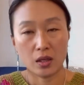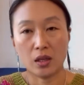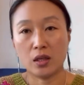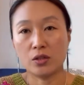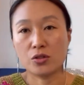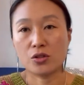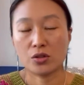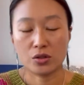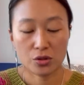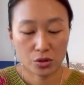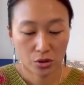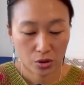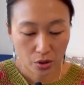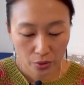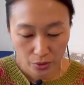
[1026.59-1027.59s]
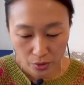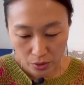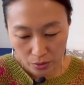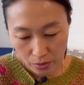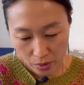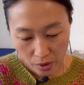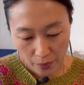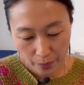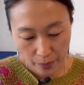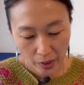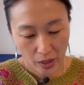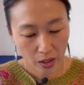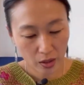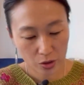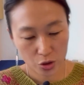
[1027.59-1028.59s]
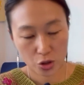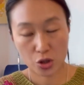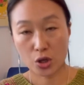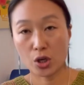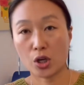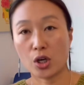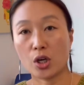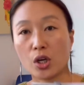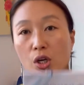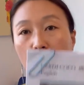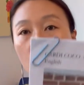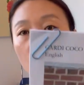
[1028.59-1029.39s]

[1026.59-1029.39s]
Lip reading: I'll just show you a picture.